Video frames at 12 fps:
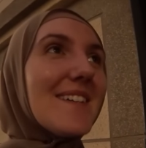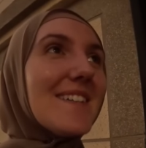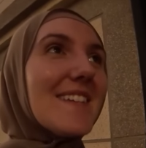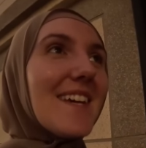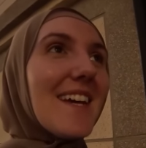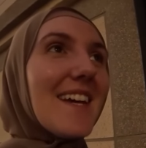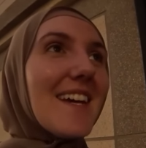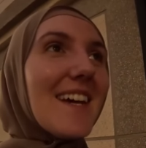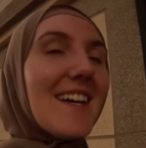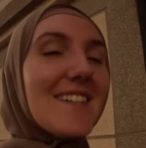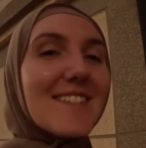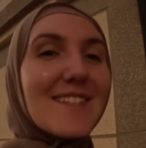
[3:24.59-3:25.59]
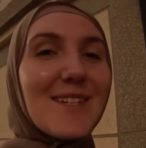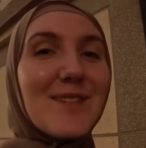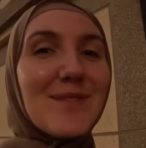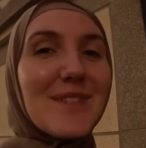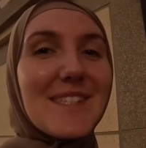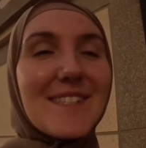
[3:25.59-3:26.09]
And I just
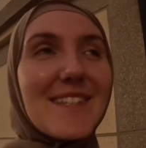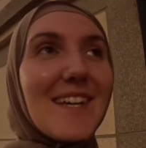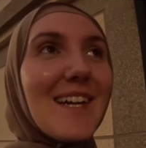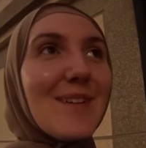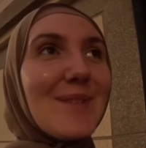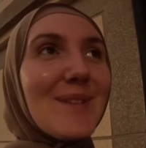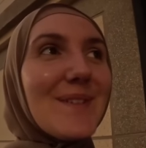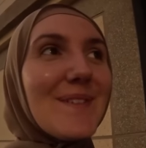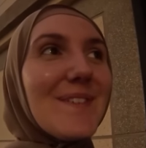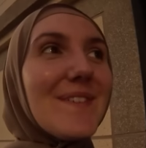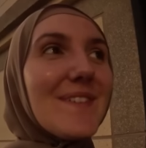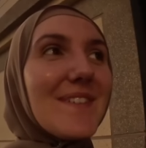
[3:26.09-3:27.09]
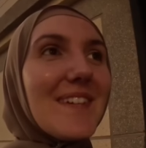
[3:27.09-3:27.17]
love Islam, you know,